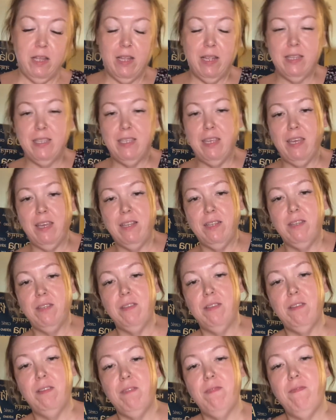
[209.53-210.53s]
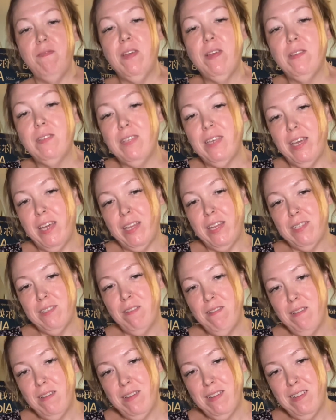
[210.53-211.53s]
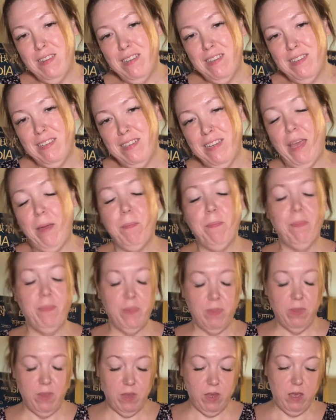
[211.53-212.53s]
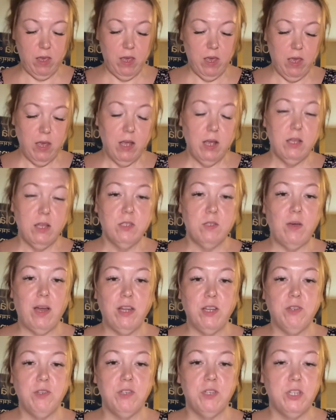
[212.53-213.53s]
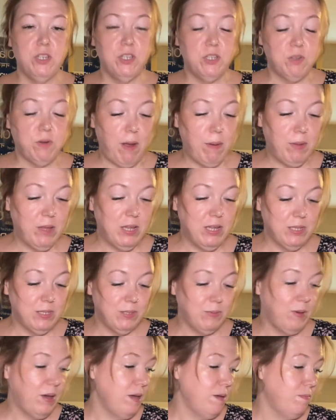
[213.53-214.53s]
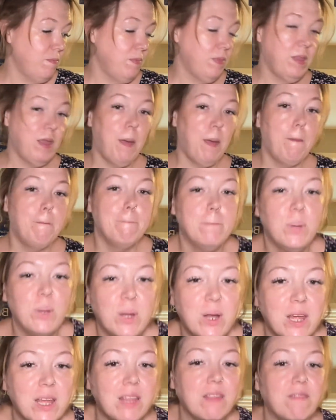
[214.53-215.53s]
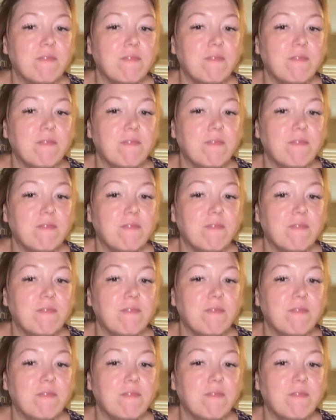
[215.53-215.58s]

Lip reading: Feels like it's on. So I usually just grab it this way, put it in the